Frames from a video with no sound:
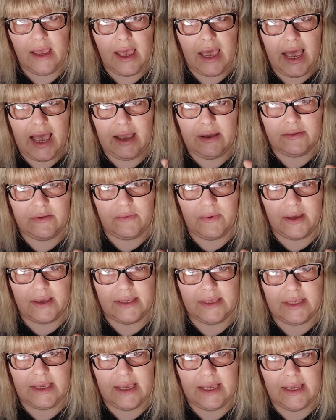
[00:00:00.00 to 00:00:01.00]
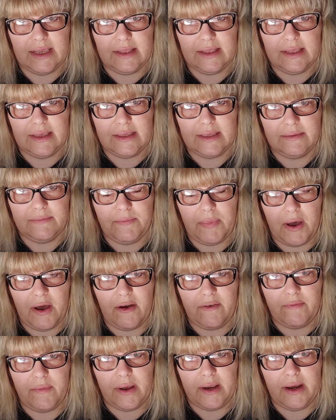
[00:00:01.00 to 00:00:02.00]
How do I see it in this
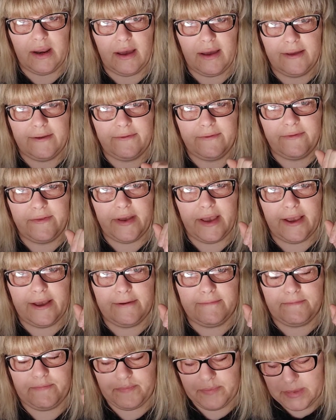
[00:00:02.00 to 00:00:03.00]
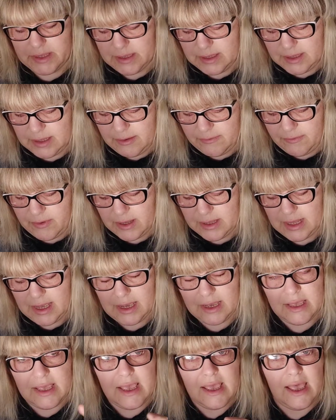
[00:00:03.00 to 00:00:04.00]
part of my life? And stuff like that.